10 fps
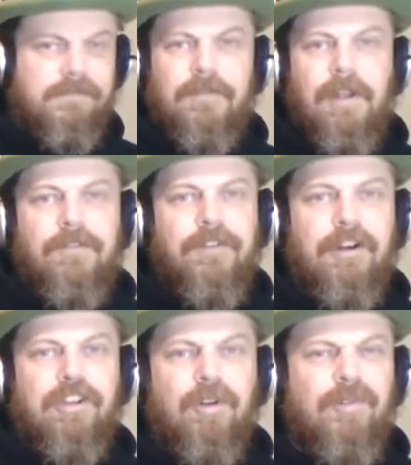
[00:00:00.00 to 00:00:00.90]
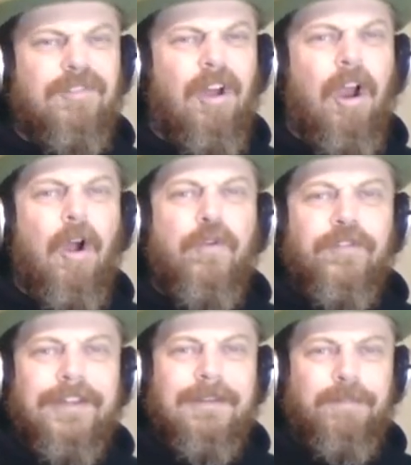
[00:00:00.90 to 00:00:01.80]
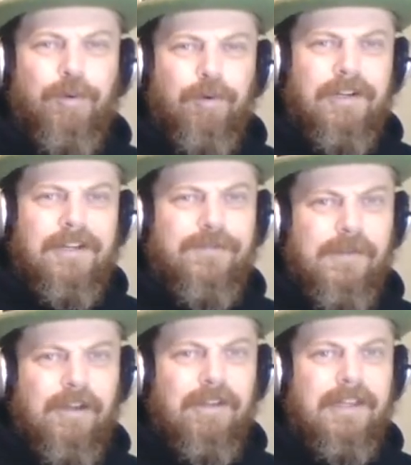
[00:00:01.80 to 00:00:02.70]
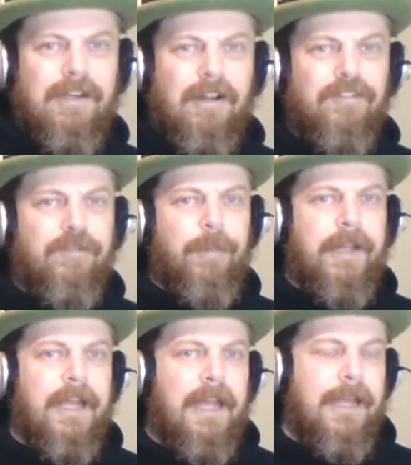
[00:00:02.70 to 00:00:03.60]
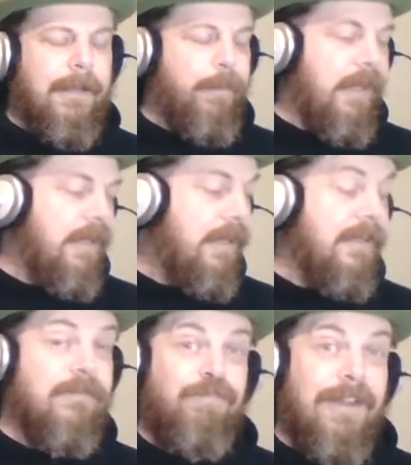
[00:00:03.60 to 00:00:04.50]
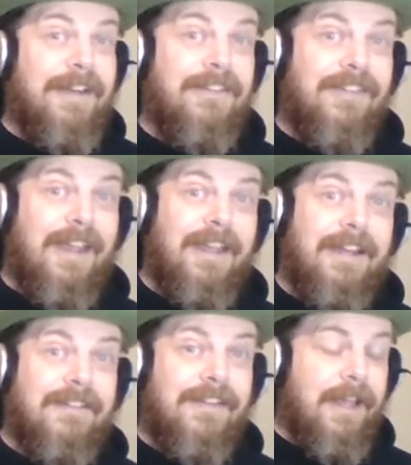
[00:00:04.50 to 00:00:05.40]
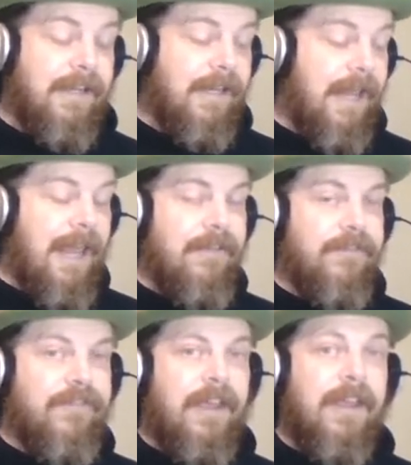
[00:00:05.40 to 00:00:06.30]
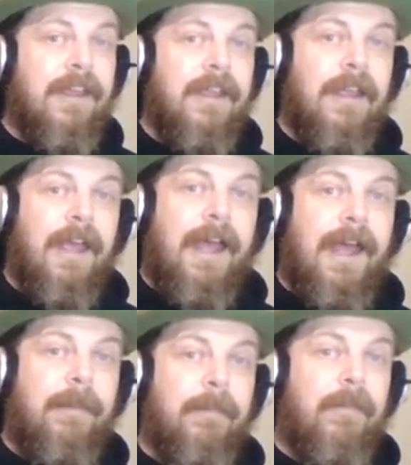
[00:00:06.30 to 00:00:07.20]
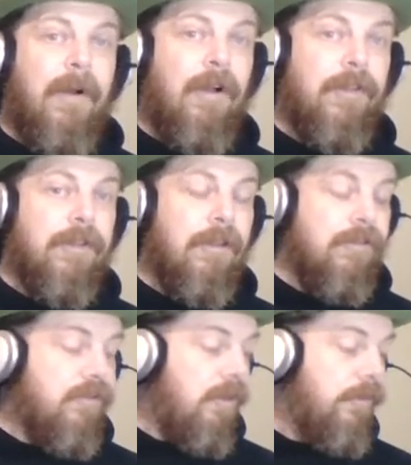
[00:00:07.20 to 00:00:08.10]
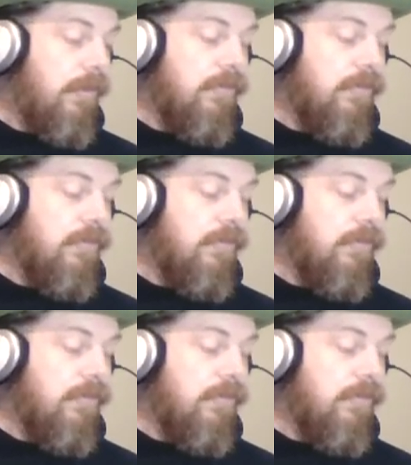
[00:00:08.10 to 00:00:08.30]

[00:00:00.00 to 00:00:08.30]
Very cool. Not overly important if we don't get it off, but it is handy to have on those